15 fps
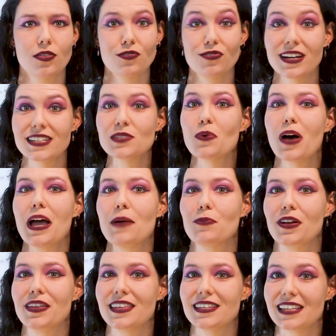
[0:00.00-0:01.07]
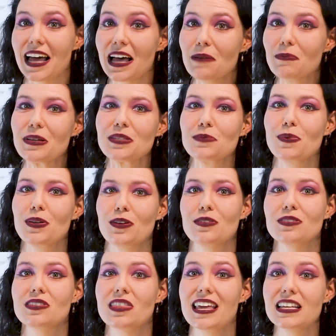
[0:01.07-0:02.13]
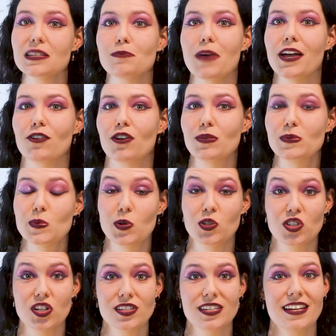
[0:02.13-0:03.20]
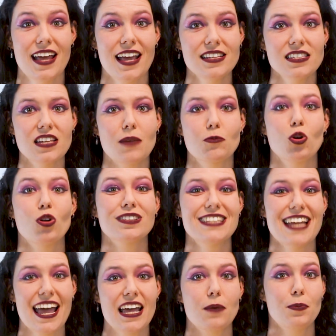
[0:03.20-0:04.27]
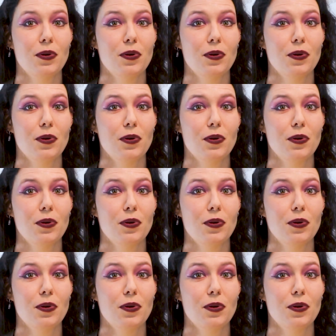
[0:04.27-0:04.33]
The reason why I bring this up is because these microbes produce an enzyme called Taq